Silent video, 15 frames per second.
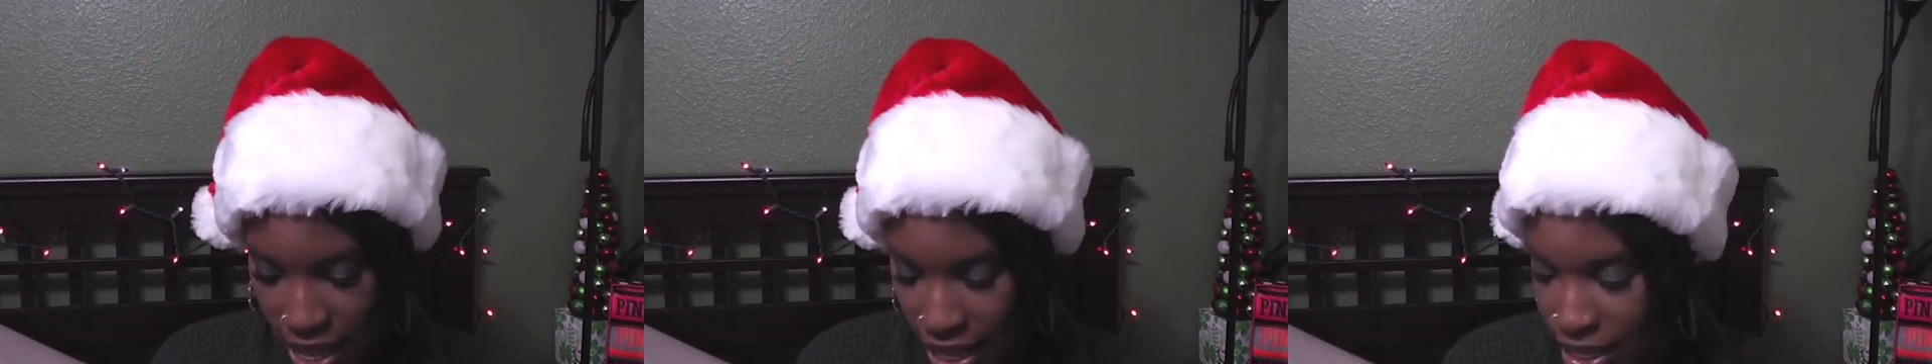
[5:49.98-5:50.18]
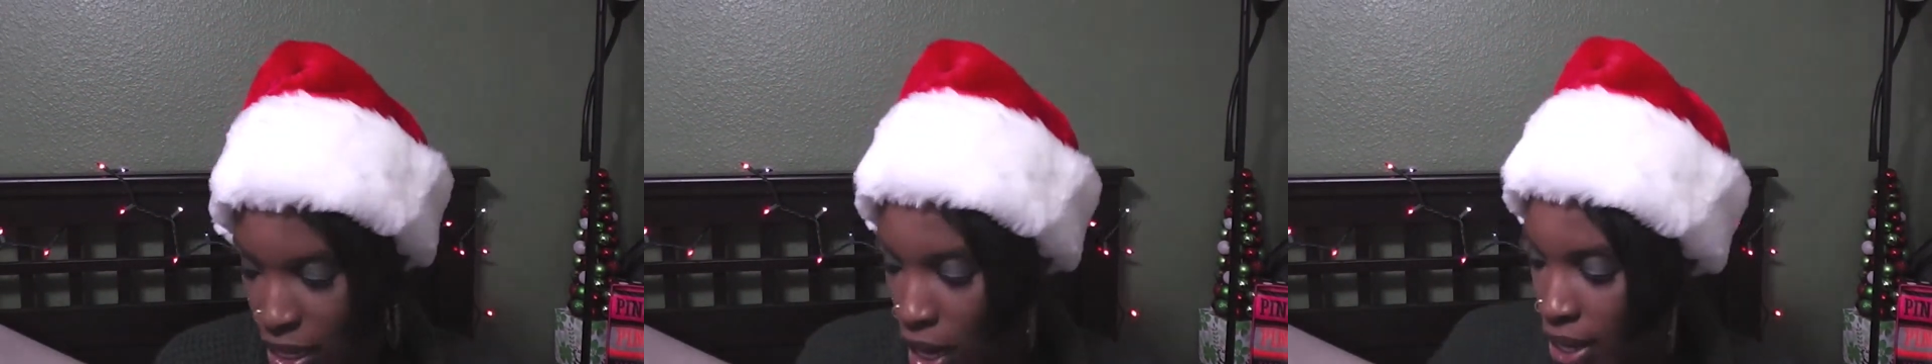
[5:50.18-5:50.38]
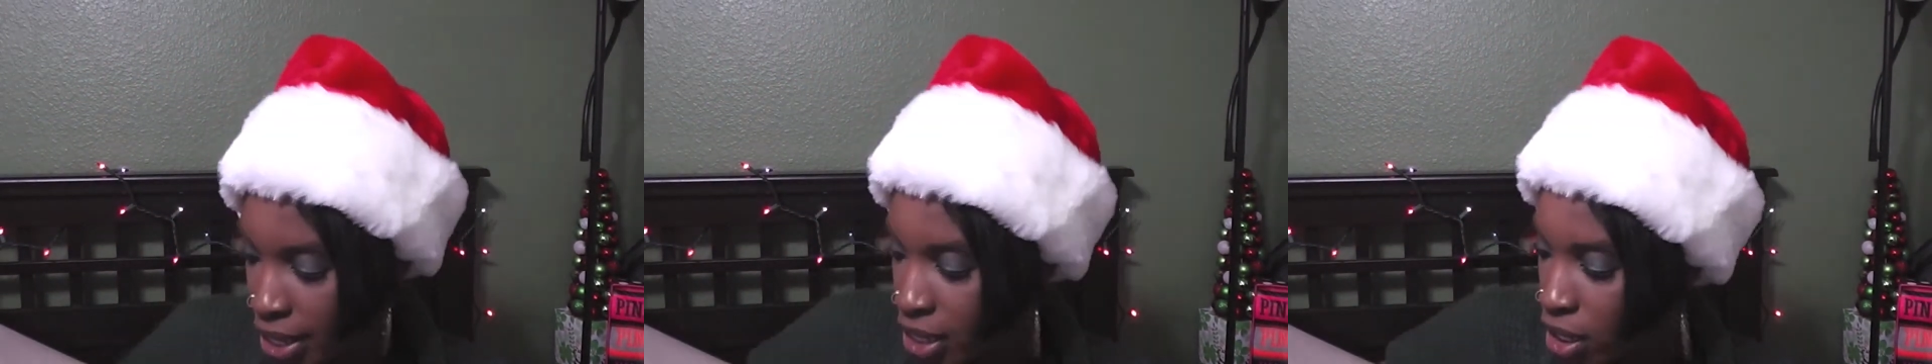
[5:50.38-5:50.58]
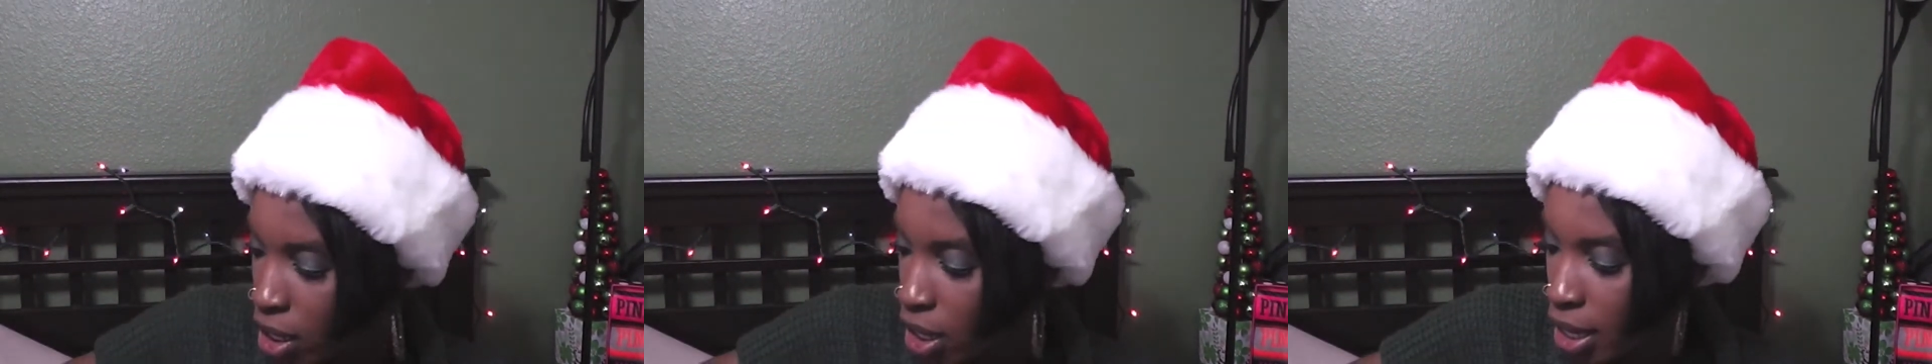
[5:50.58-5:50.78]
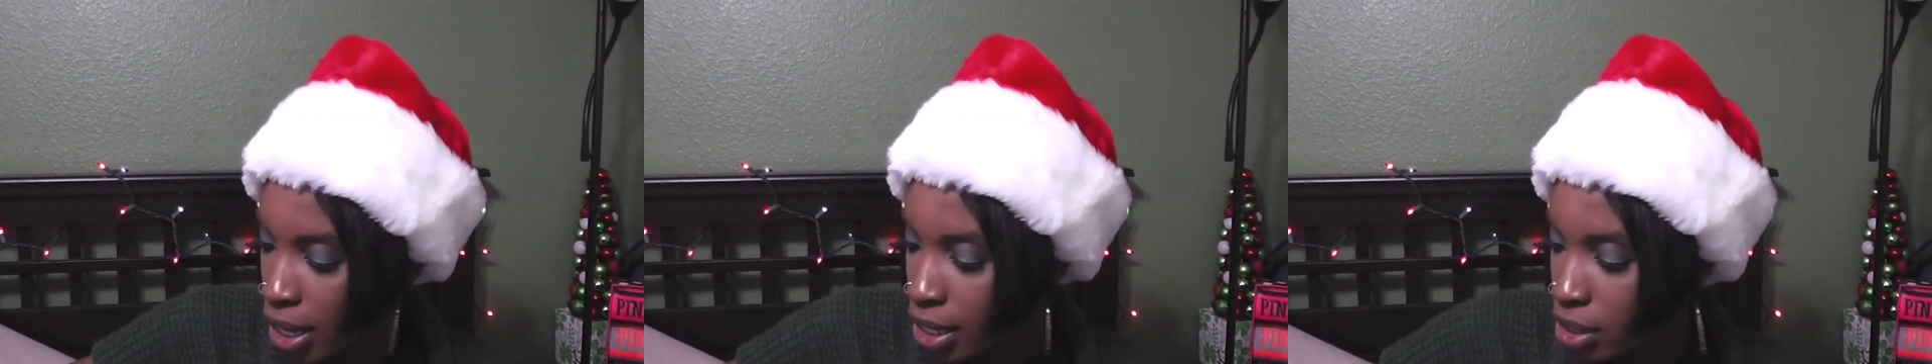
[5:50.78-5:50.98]
And I
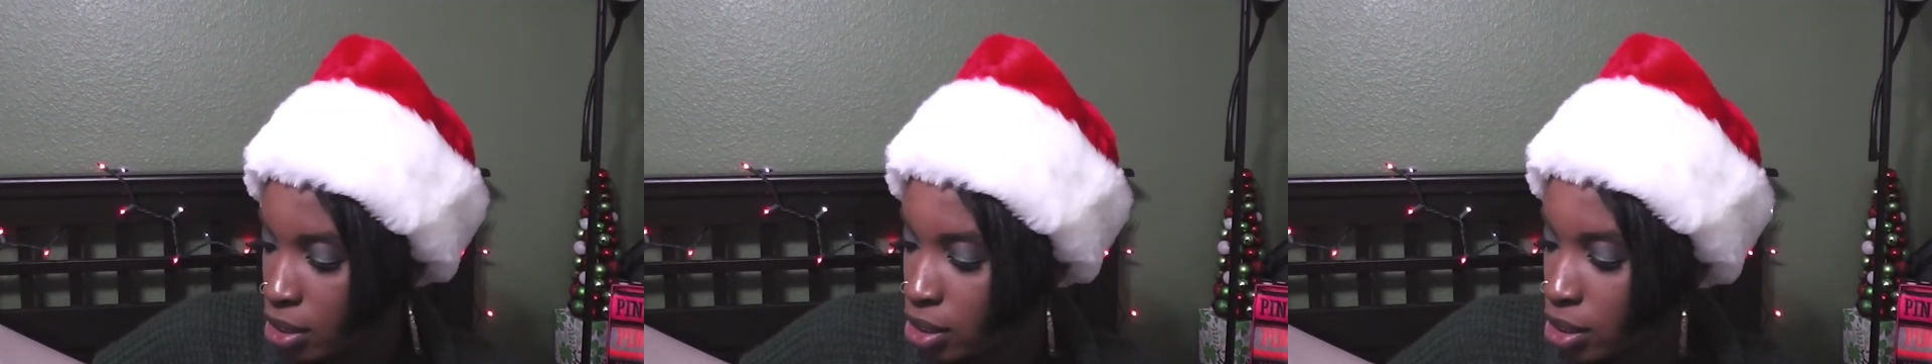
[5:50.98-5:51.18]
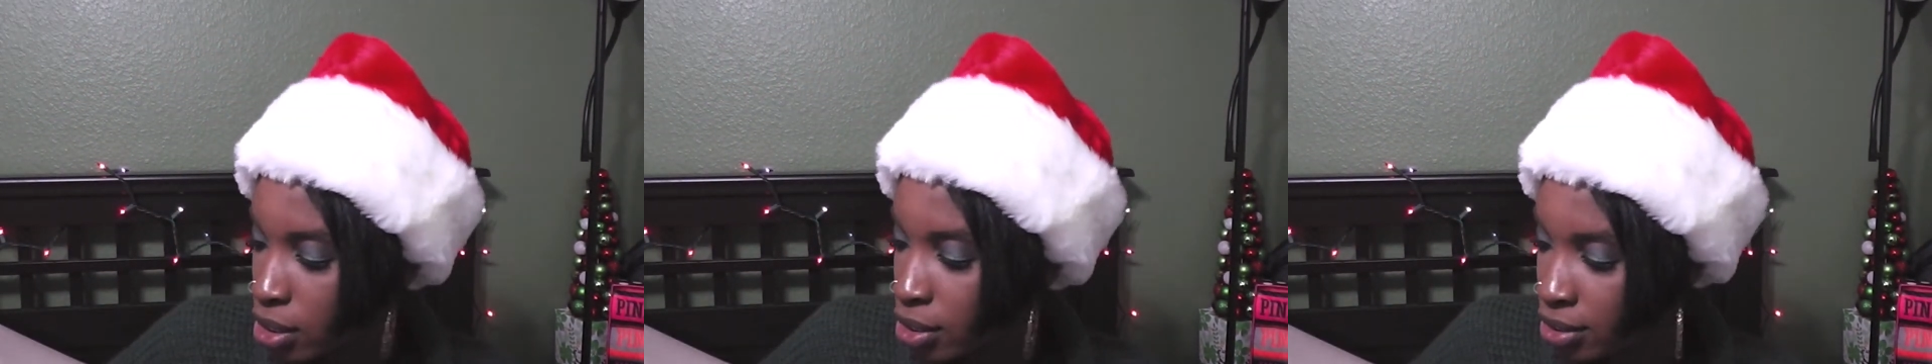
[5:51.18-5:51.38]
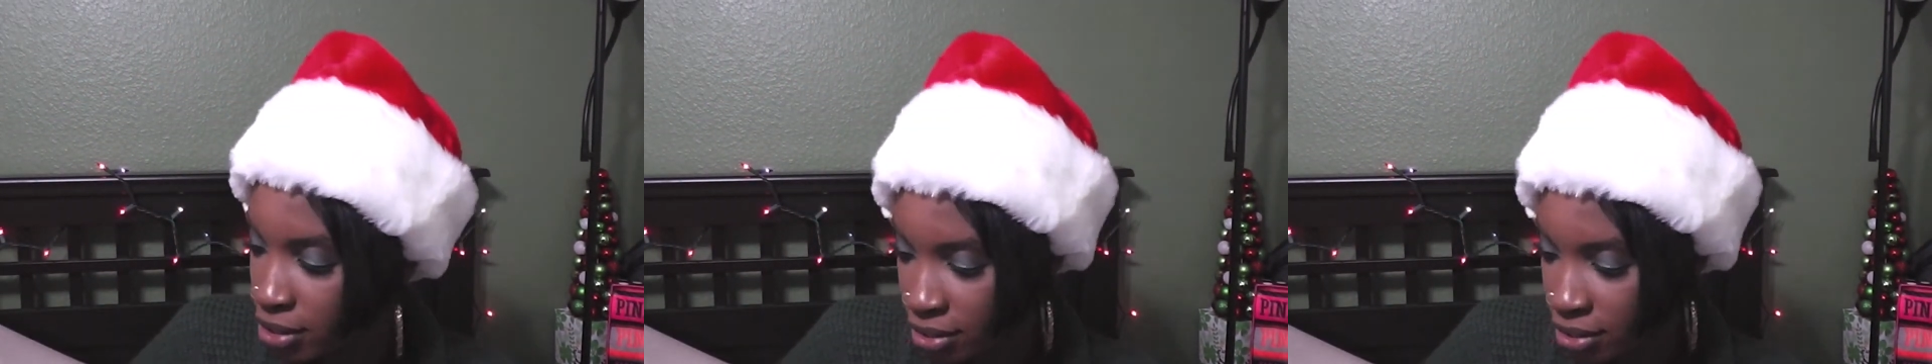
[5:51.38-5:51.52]
got